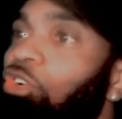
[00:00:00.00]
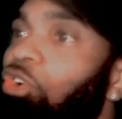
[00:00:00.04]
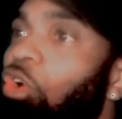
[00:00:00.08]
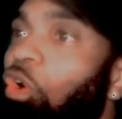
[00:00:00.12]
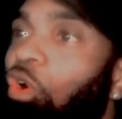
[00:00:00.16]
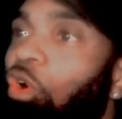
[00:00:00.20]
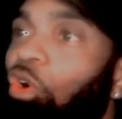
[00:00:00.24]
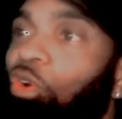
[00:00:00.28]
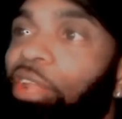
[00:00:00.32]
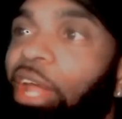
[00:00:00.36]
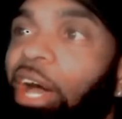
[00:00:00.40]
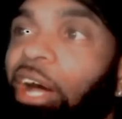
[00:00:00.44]

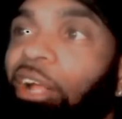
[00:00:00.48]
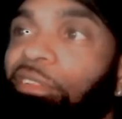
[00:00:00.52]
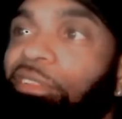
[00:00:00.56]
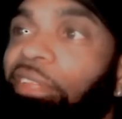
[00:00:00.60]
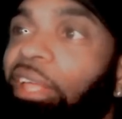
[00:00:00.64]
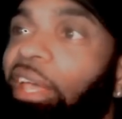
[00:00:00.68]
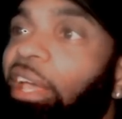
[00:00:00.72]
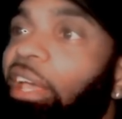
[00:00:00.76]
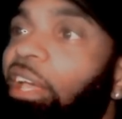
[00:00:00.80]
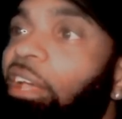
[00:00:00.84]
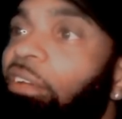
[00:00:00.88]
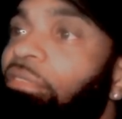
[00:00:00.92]
calling out
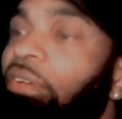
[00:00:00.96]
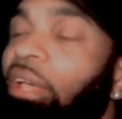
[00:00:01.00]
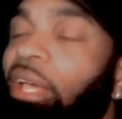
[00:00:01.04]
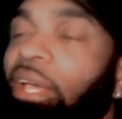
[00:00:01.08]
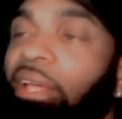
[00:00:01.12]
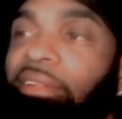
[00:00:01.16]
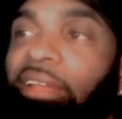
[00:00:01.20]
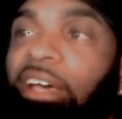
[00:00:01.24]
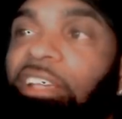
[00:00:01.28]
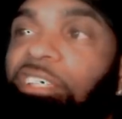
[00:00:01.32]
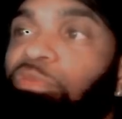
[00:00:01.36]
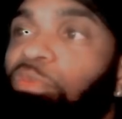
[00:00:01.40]
Dev.
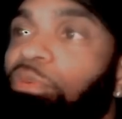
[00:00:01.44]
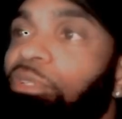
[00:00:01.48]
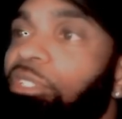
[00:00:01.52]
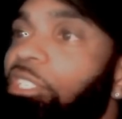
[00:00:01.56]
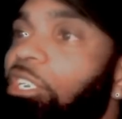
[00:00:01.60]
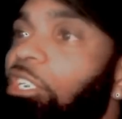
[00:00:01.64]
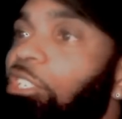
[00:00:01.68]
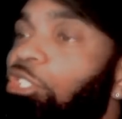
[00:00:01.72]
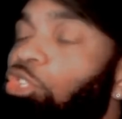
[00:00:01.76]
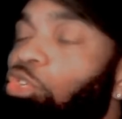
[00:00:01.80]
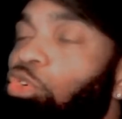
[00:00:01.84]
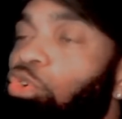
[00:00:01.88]
That's what
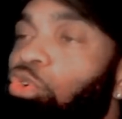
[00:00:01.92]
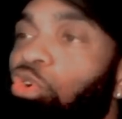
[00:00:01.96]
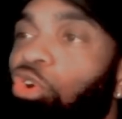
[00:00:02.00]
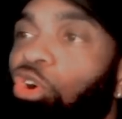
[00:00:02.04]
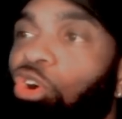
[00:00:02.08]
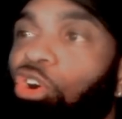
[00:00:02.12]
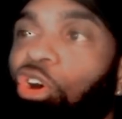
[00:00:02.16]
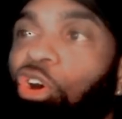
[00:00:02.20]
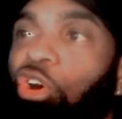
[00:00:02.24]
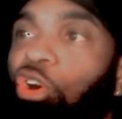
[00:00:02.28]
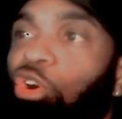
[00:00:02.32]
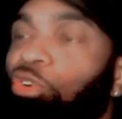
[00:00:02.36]
it is.
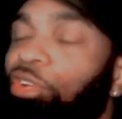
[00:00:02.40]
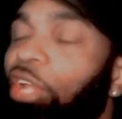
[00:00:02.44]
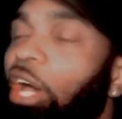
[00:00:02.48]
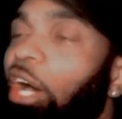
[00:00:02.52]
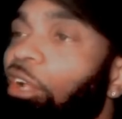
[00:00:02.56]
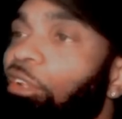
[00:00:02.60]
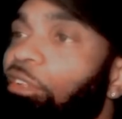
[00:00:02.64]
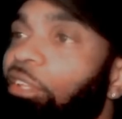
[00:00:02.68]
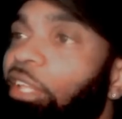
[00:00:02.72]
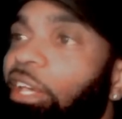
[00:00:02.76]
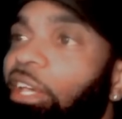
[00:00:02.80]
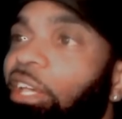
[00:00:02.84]
Shakur calling
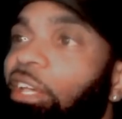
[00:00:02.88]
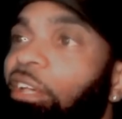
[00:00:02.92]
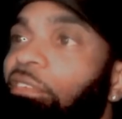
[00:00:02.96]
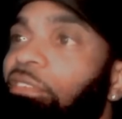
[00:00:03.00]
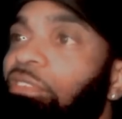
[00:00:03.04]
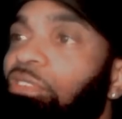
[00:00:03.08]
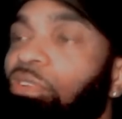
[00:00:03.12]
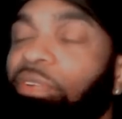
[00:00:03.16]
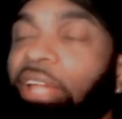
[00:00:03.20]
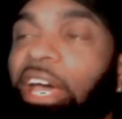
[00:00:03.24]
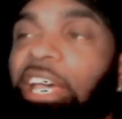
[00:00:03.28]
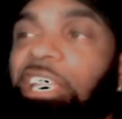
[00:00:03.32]
out
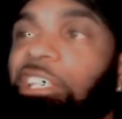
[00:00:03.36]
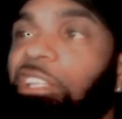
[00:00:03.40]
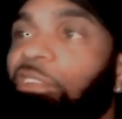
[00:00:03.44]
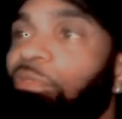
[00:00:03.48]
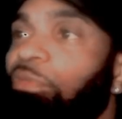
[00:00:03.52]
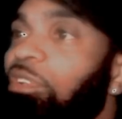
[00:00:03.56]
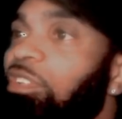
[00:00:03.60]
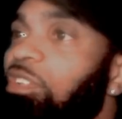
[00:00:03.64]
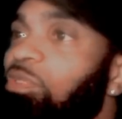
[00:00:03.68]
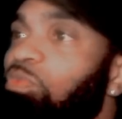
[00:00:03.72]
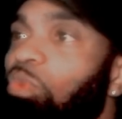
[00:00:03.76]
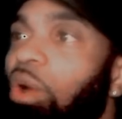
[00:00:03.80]
Dev. So that's the
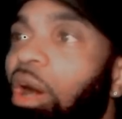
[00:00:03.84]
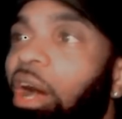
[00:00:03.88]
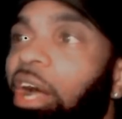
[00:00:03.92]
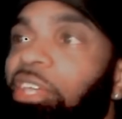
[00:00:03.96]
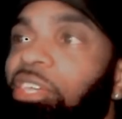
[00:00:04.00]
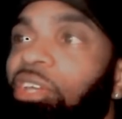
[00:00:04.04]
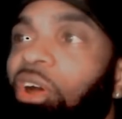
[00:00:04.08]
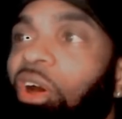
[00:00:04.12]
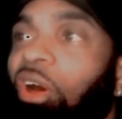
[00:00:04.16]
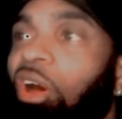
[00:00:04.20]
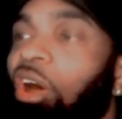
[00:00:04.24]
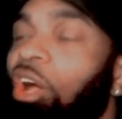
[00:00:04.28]
reason why
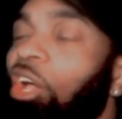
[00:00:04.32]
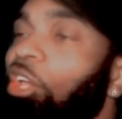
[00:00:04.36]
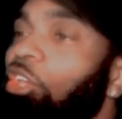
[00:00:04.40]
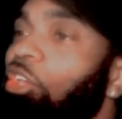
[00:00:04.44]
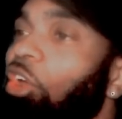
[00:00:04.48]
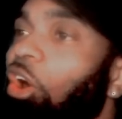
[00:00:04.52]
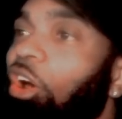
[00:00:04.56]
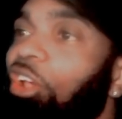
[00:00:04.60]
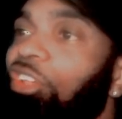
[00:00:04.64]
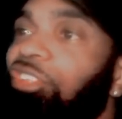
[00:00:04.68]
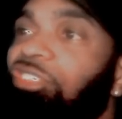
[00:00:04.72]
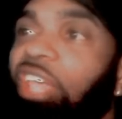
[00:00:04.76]
y'all,
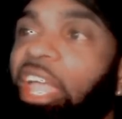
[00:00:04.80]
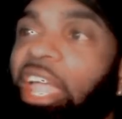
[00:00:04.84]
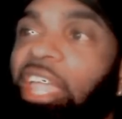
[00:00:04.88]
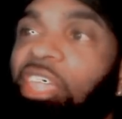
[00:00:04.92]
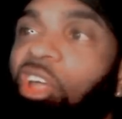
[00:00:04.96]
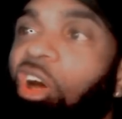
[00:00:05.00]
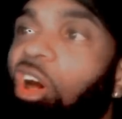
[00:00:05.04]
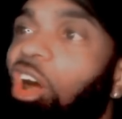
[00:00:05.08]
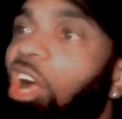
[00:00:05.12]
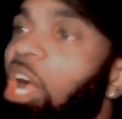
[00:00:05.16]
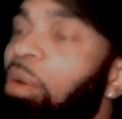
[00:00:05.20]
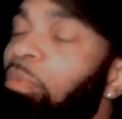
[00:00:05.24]
y'all
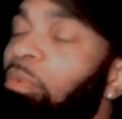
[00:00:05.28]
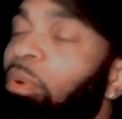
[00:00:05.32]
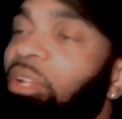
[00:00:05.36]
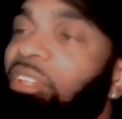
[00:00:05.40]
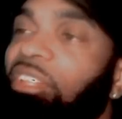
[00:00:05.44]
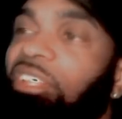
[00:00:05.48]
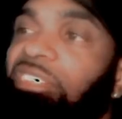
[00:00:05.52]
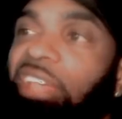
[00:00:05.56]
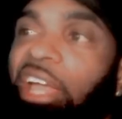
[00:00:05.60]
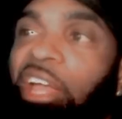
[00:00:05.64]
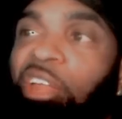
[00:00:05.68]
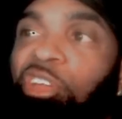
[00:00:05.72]
saying y'all coming
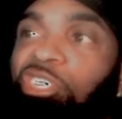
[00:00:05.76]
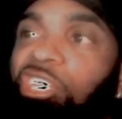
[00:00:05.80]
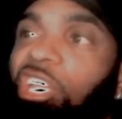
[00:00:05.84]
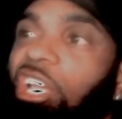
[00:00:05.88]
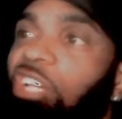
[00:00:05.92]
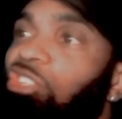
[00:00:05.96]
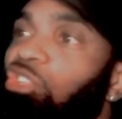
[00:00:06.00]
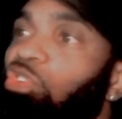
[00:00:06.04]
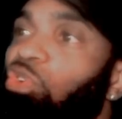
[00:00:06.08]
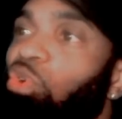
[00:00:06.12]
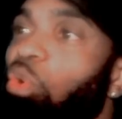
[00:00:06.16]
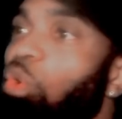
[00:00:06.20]
with this energy
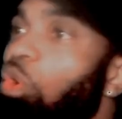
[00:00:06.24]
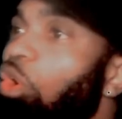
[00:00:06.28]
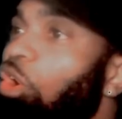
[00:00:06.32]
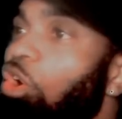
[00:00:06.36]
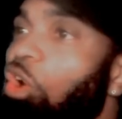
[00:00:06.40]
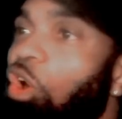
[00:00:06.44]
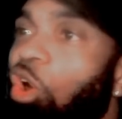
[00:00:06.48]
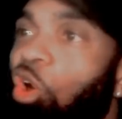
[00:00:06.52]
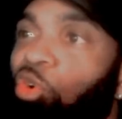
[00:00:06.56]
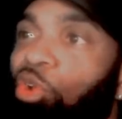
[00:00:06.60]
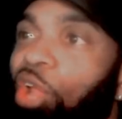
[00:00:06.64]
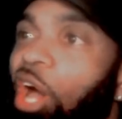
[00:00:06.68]
because Shakur
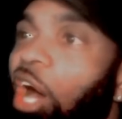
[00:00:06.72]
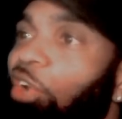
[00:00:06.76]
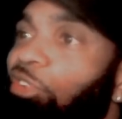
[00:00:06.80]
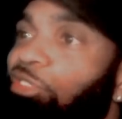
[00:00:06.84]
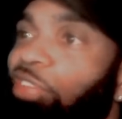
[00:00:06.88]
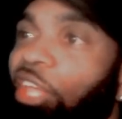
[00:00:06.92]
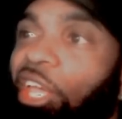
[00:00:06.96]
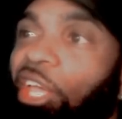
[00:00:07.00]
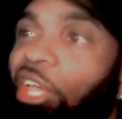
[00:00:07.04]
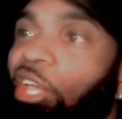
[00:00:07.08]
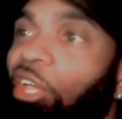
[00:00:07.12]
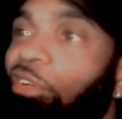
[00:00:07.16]
calling
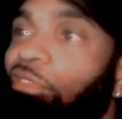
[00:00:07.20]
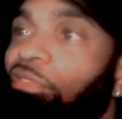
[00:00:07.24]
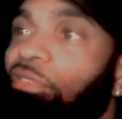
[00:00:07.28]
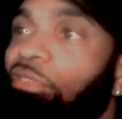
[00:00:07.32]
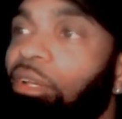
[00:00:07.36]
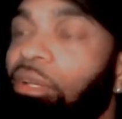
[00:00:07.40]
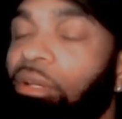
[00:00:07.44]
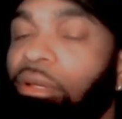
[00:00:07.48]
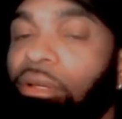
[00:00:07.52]
out Dev.